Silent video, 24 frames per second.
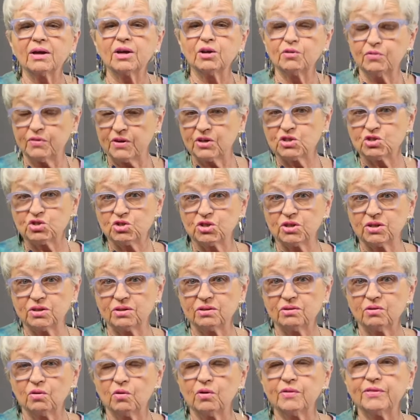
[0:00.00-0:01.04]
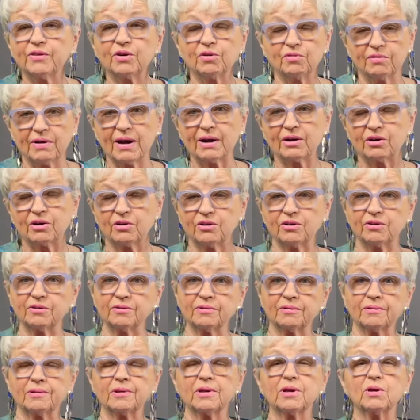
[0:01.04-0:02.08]
conviction on their record.
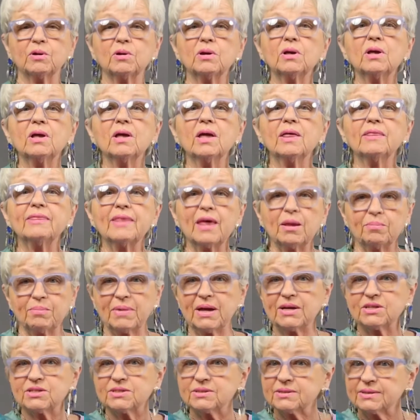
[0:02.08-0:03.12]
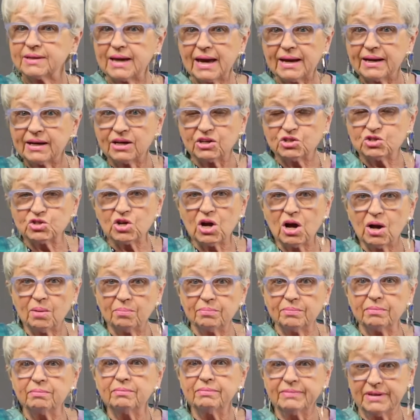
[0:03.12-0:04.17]
That makes getting a
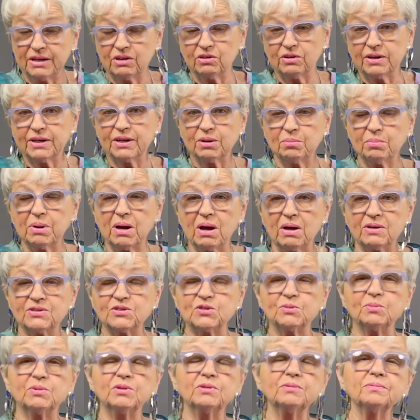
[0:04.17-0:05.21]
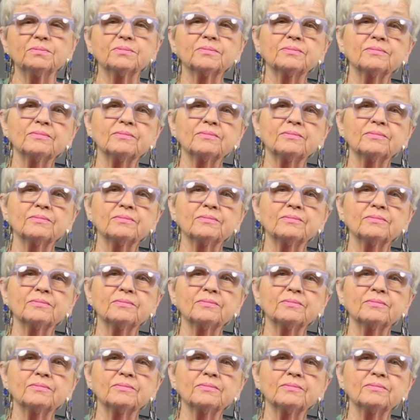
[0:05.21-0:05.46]
job nearly impossible.